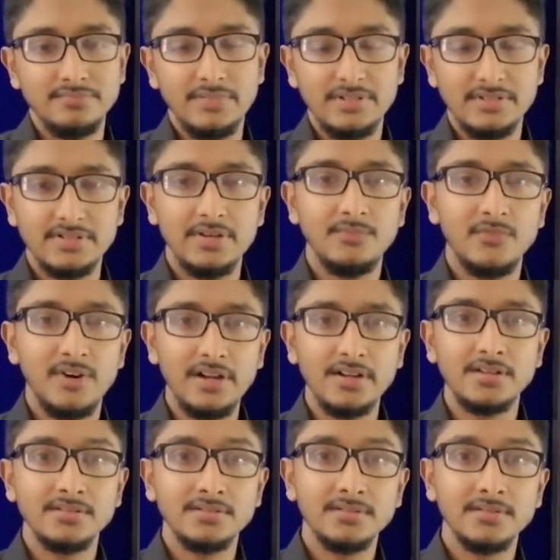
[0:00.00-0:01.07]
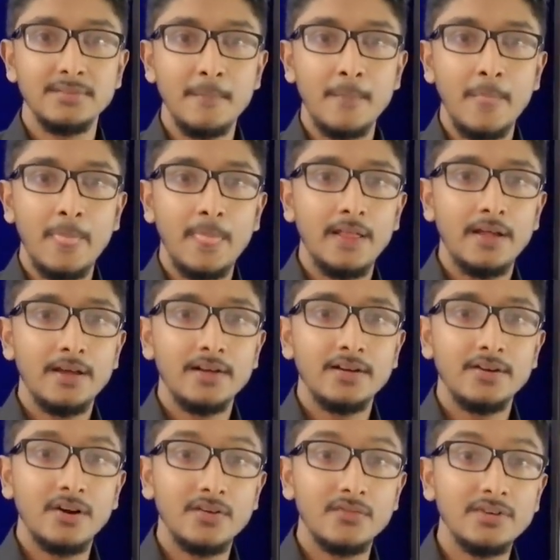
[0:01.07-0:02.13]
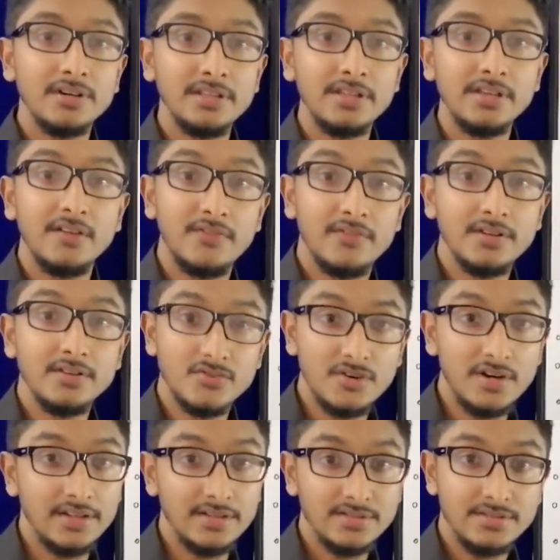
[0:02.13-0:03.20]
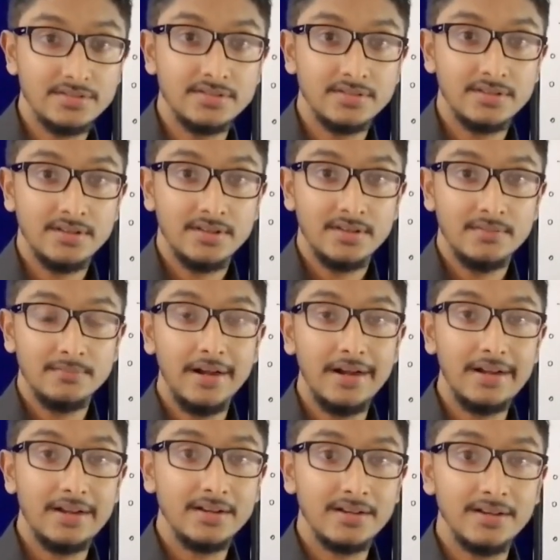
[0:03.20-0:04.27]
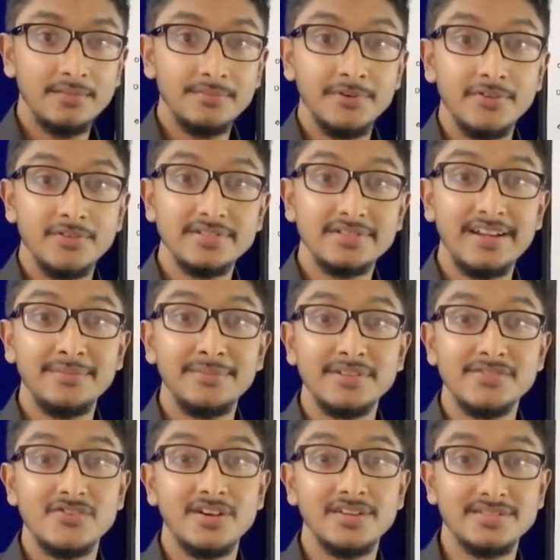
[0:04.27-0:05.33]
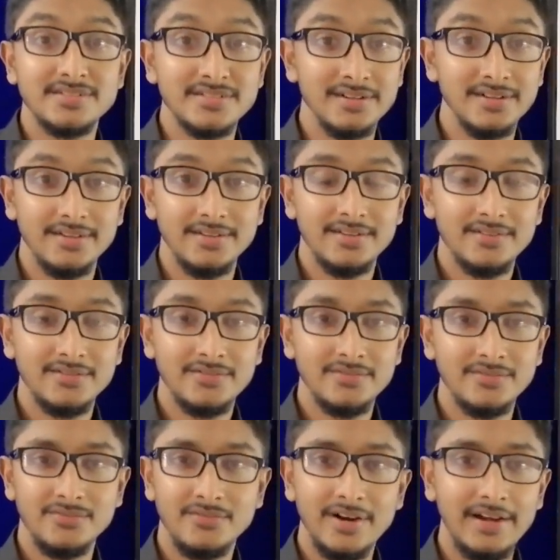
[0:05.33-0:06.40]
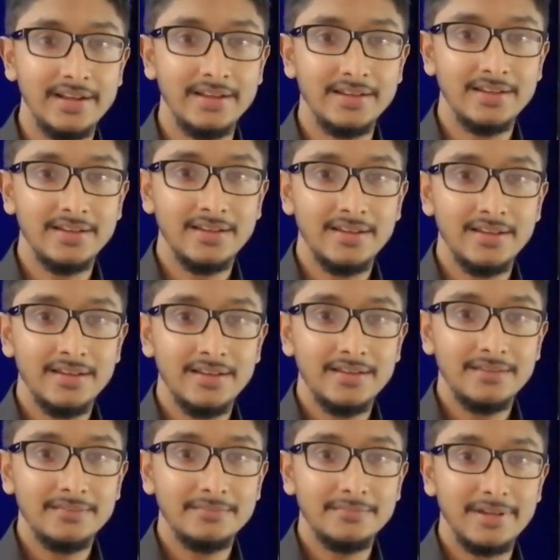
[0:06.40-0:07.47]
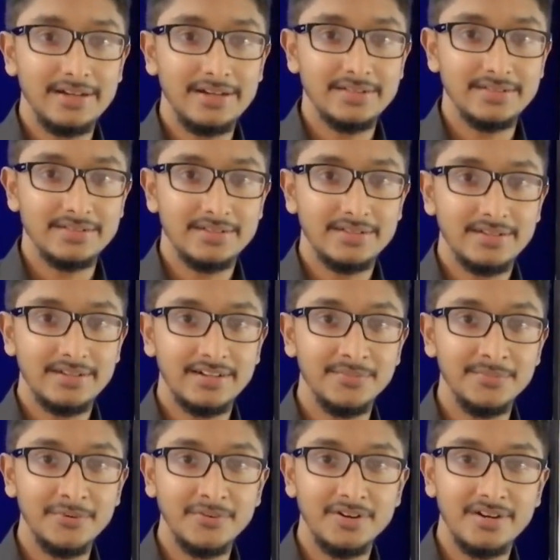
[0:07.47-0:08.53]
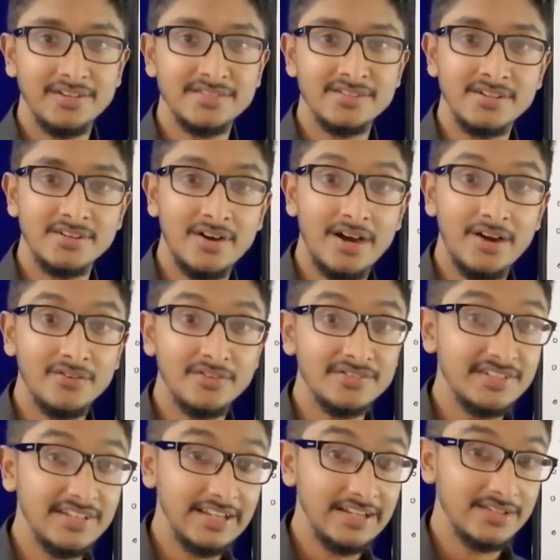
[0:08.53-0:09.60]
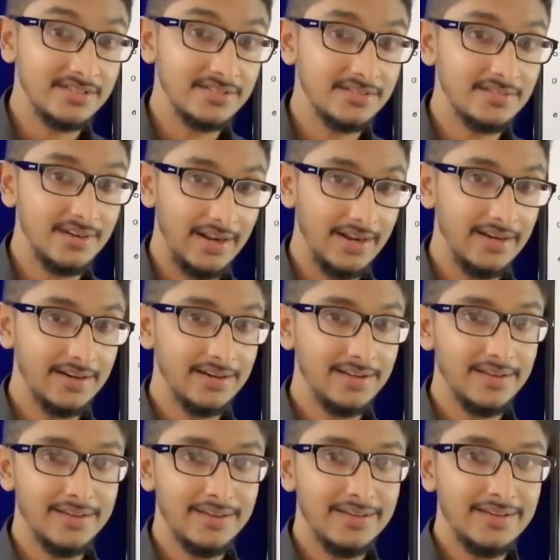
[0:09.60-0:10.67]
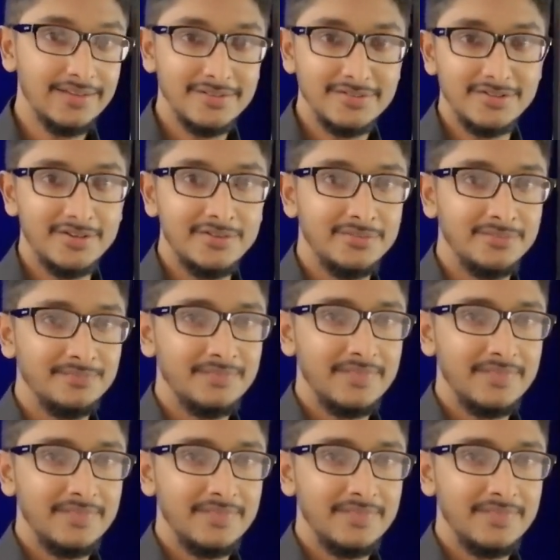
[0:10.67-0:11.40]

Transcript: somewhat not worthy of trust, but computers can be trusted. Why? Because computer doesn't know how to cheat, right? So